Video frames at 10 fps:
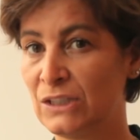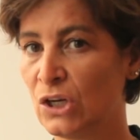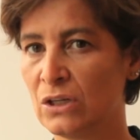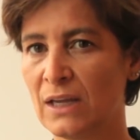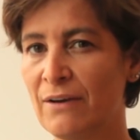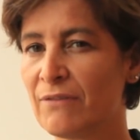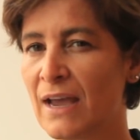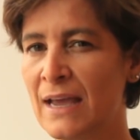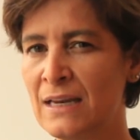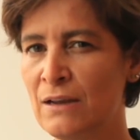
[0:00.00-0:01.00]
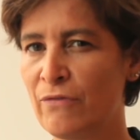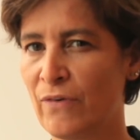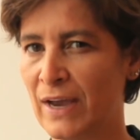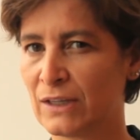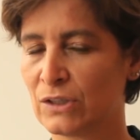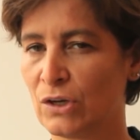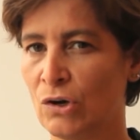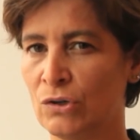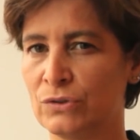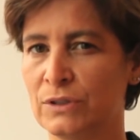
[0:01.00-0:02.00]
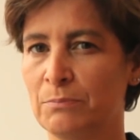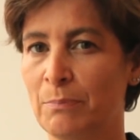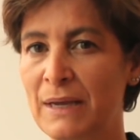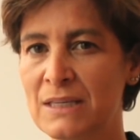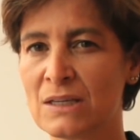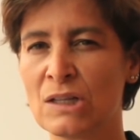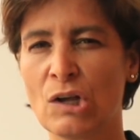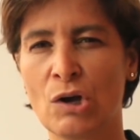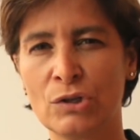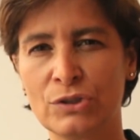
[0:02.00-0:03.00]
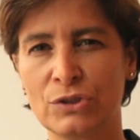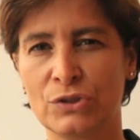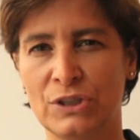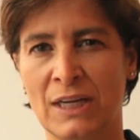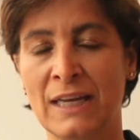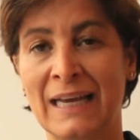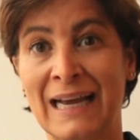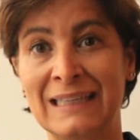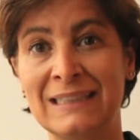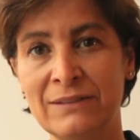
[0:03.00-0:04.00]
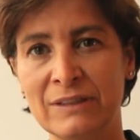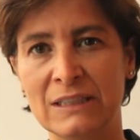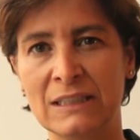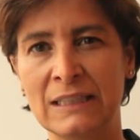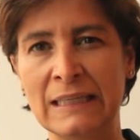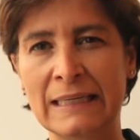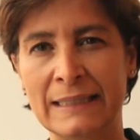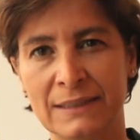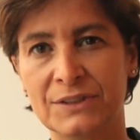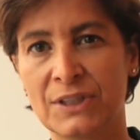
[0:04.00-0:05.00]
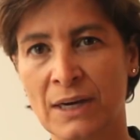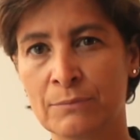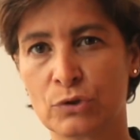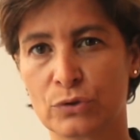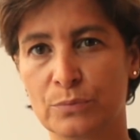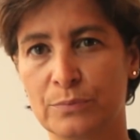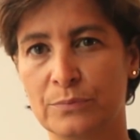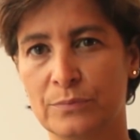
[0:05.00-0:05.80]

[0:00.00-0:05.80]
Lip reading: did not have any effect on the basal osteogenic activity in the sham group.